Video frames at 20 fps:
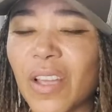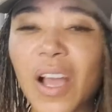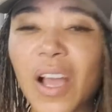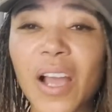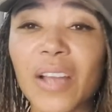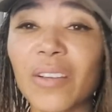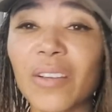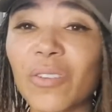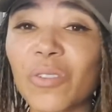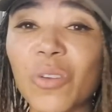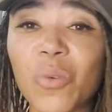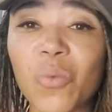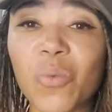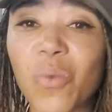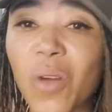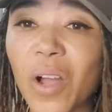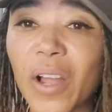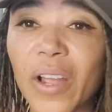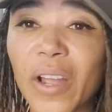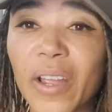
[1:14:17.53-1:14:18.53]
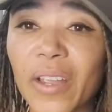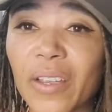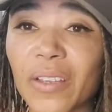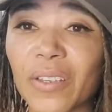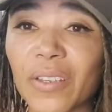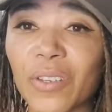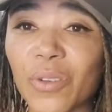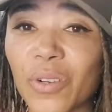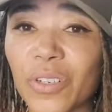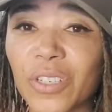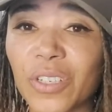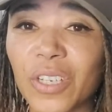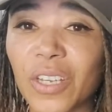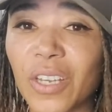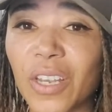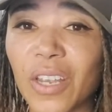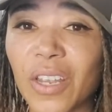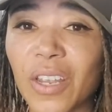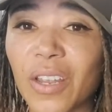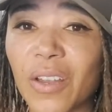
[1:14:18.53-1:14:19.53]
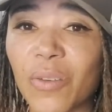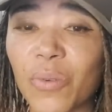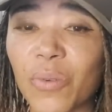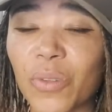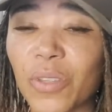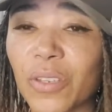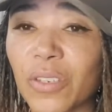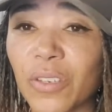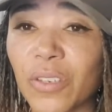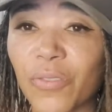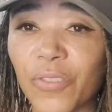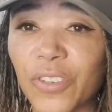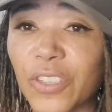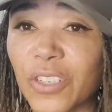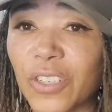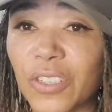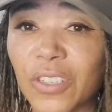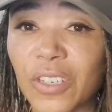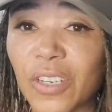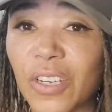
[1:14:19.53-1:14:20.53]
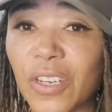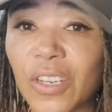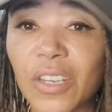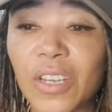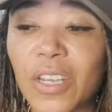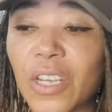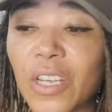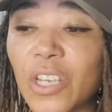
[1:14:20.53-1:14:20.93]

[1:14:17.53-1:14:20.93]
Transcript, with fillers: I don't know why you are ticking with a deficiency.